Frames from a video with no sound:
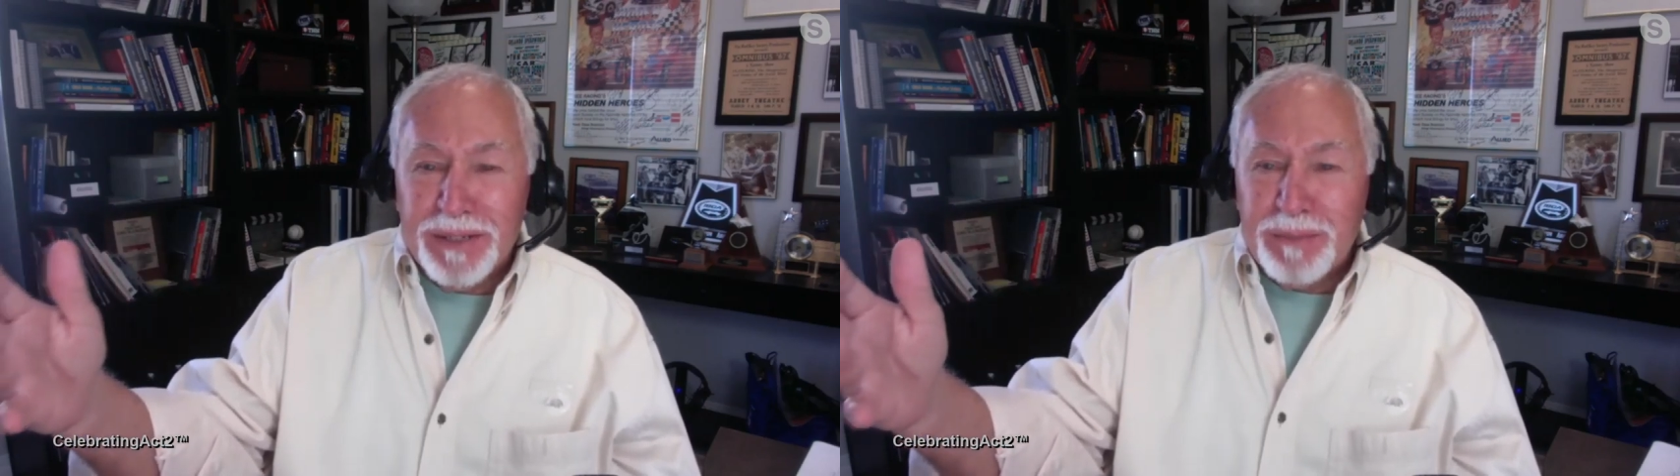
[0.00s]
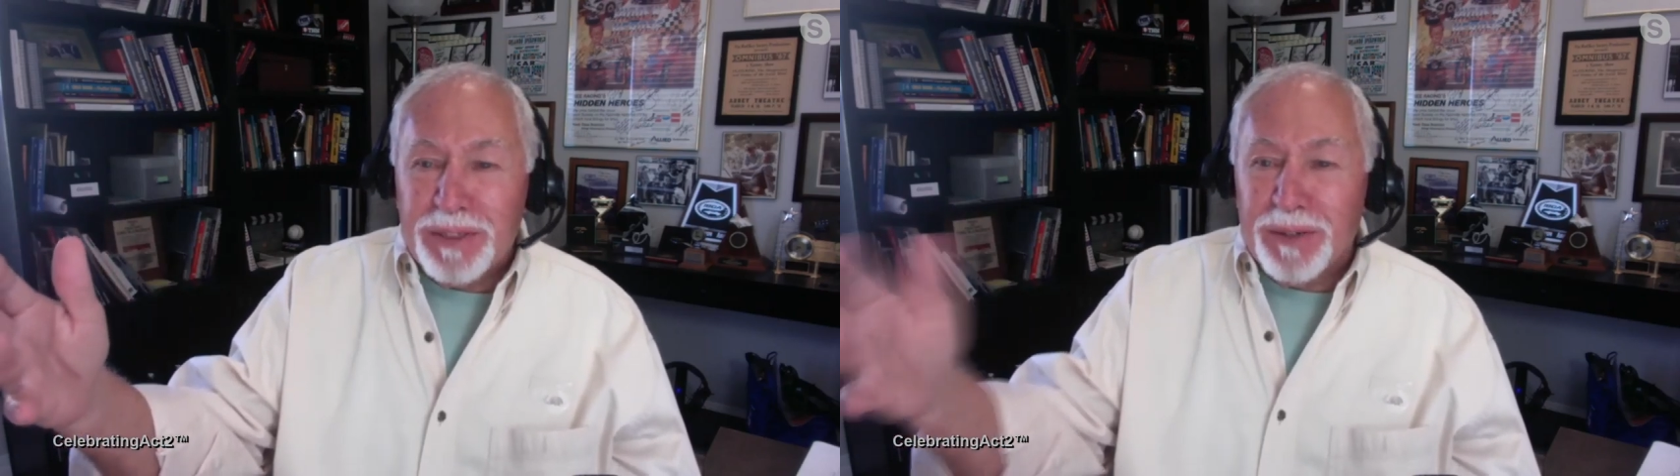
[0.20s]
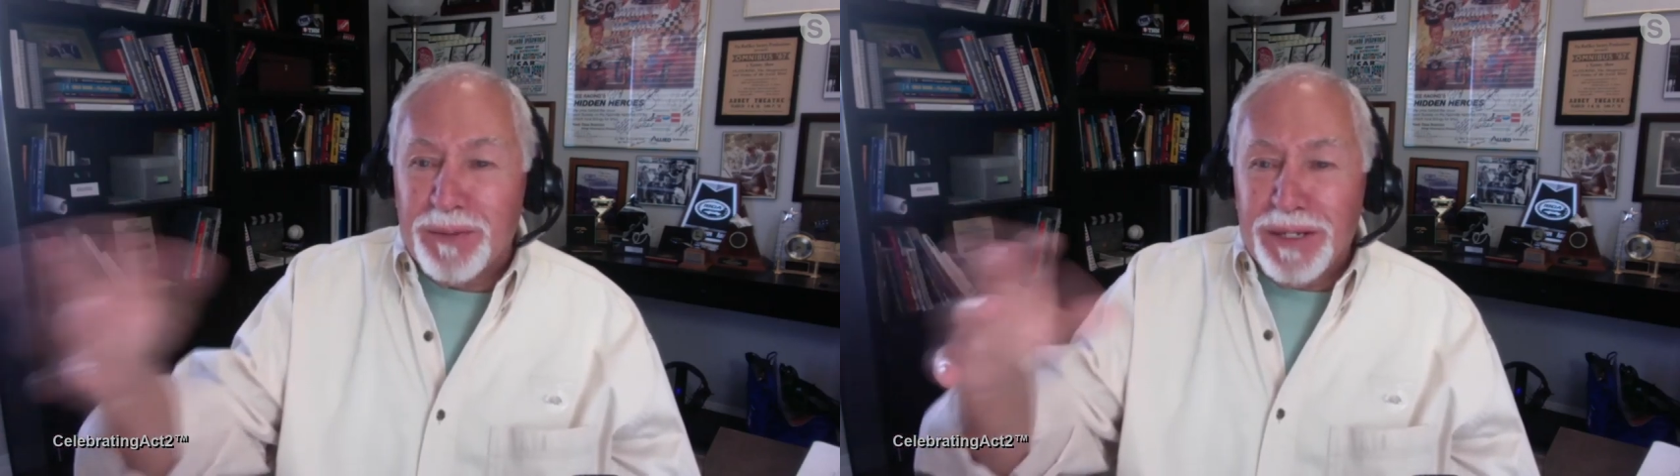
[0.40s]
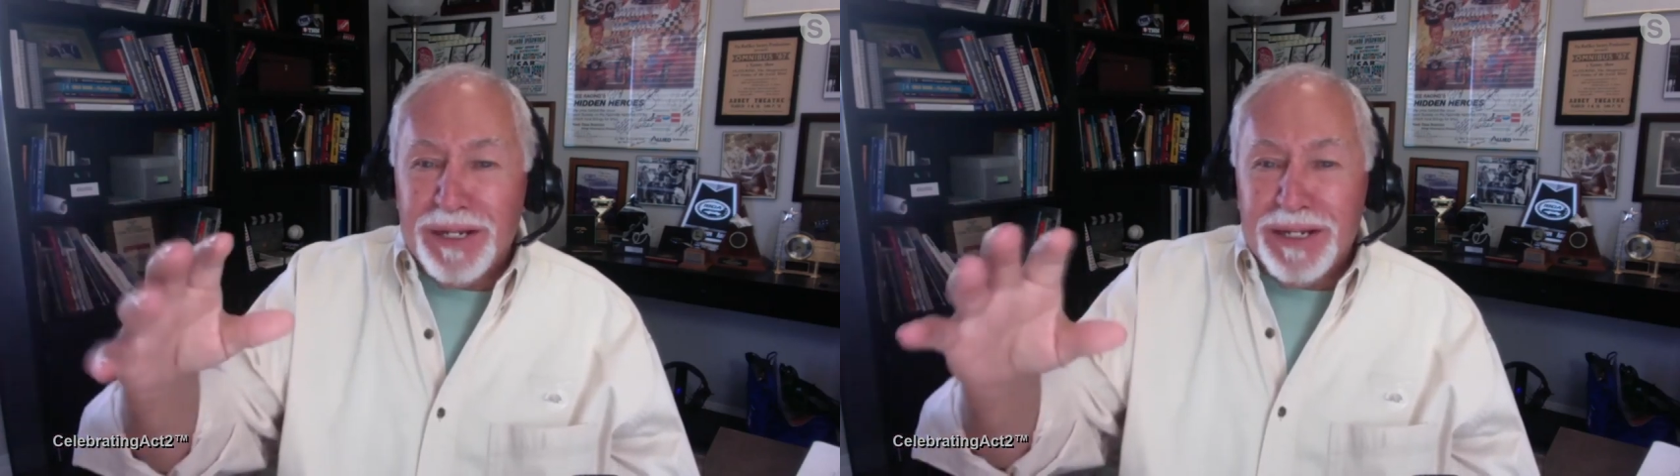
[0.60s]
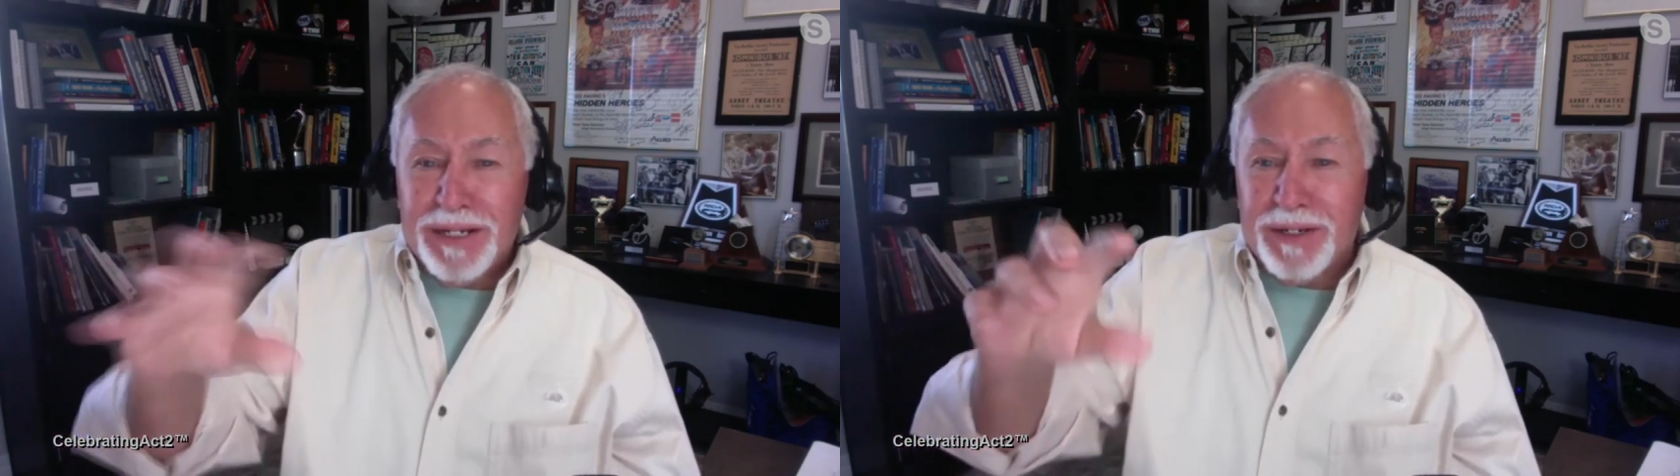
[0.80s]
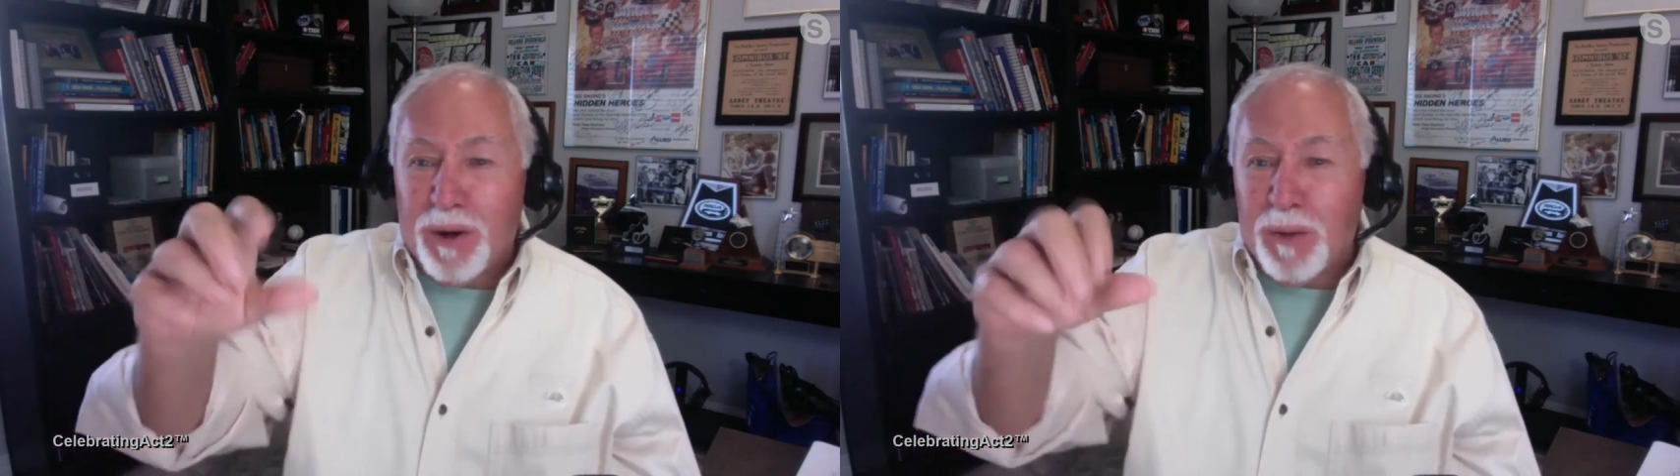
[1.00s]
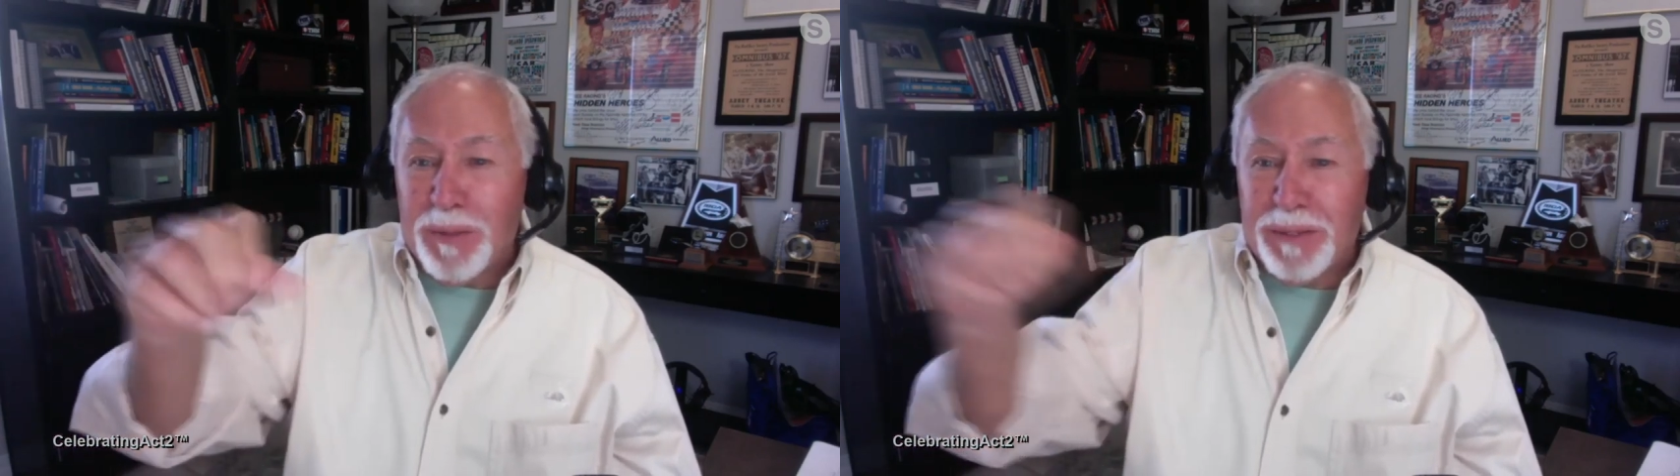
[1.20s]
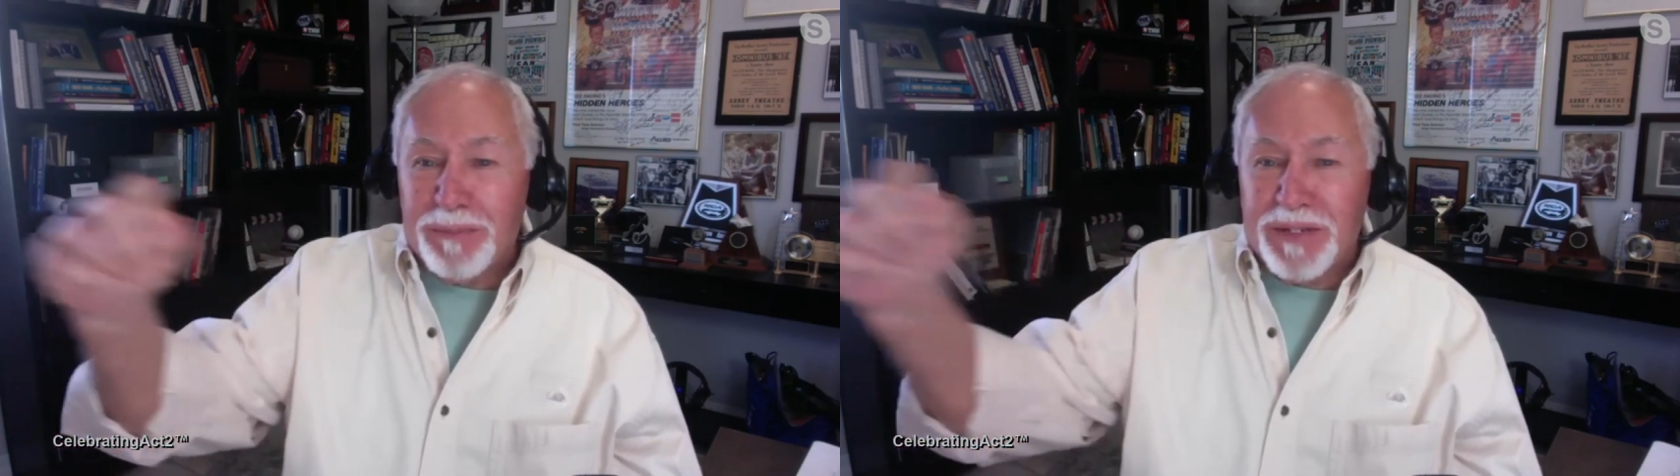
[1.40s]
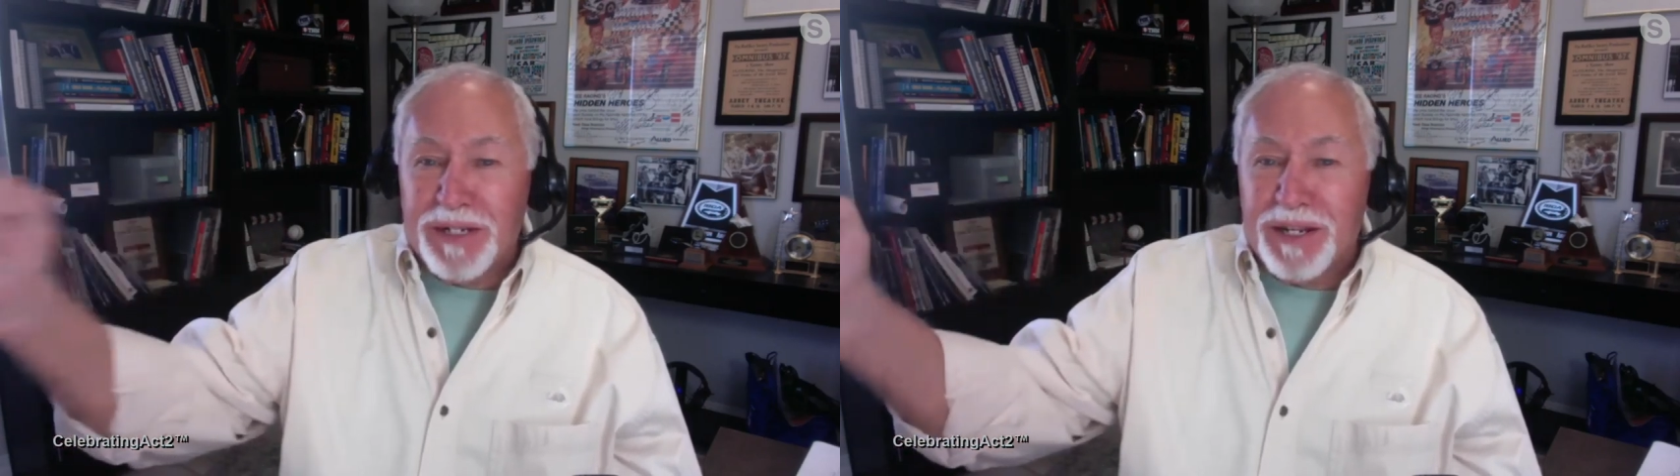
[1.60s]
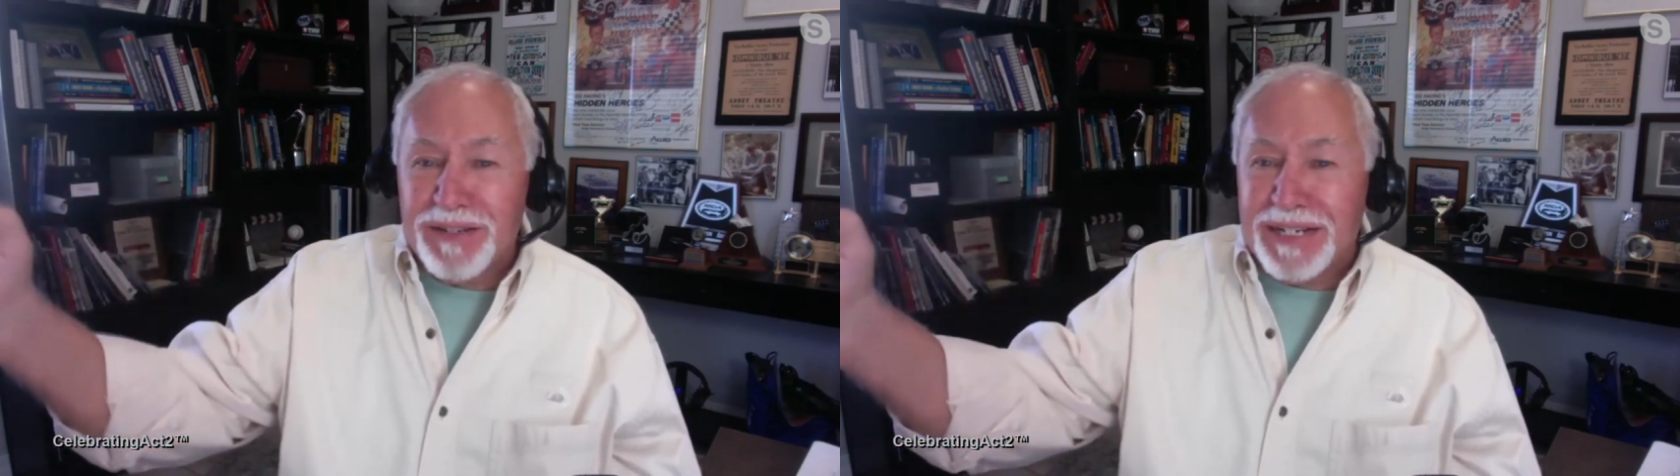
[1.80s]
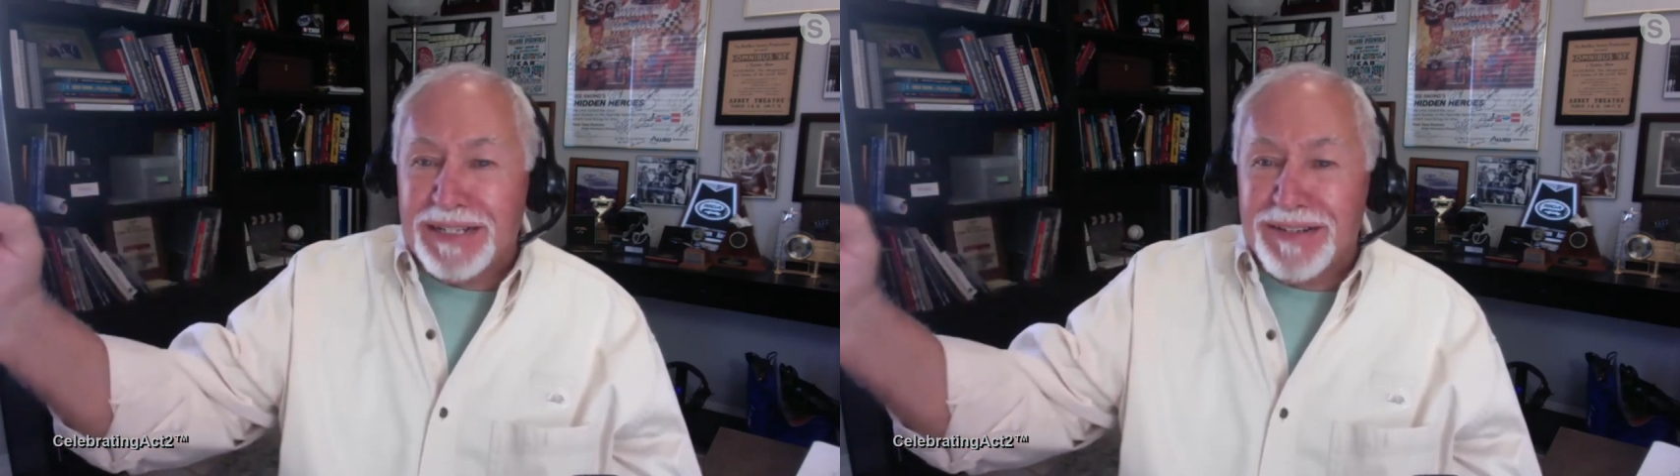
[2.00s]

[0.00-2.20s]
but he will he'd open up the closet and he had